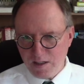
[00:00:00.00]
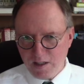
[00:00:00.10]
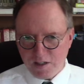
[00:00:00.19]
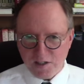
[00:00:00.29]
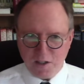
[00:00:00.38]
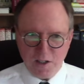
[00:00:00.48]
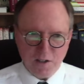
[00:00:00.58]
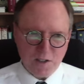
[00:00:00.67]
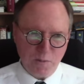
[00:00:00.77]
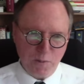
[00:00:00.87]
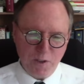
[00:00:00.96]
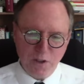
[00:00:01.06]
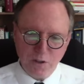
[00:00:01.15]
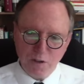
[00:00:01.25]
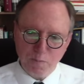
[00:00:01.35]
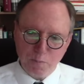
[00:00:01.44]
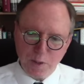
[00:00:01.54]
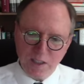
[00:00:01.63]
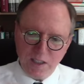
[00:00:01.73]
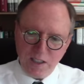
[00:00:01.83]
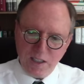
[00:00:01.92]
So here's a woman who
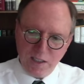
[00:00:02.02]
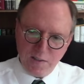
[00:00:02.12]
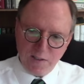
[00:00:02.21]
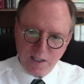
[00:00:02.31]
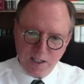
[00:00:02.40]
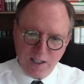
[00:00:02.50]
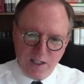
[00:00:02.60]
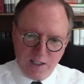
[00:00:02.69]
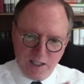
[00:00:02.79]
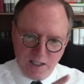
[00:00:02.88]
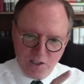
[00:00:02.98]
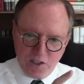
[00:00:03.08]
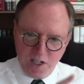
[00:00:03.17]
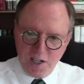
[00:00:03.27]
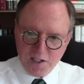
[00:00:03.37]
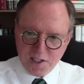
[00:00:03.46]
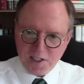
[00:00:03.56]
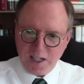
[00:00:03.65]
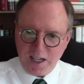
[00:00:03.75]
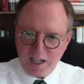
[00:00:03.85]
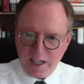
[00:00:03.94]
believed that Jesus
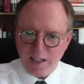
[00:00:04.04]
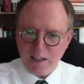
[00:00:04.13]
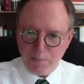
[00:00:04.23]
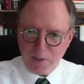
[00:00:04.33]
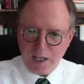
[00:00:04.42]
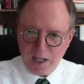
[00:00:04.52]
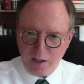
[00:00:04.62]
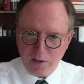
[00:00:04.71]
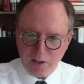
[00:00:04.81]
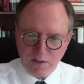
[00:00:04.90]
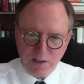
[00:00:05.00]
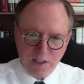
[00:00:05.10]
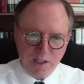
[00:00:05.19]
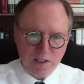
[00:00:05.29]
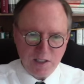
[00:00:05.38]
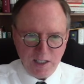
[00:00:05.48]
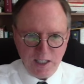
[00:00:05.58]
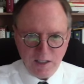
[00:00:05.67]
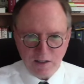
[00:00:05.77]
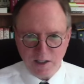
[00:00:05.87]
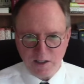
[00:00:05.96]
had the power to
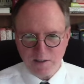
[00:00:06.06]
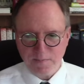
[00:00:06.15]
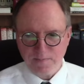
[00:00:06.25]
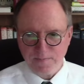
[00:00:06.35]
heal her.